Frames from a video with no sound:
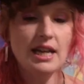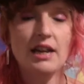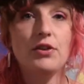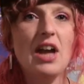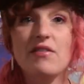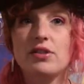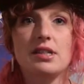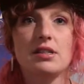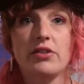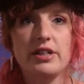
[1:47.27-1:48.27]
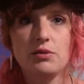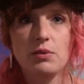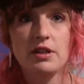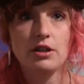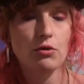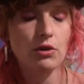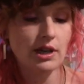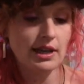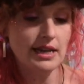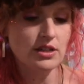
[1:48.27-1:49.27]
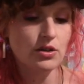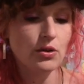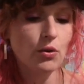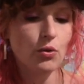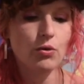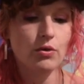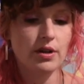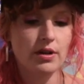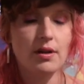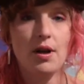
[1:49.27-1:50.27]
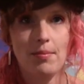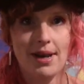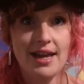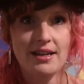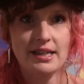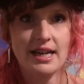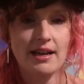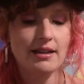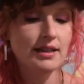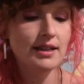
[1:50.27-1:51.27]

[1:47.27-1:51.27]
If you haven't decided whether you're a collector or a player yet,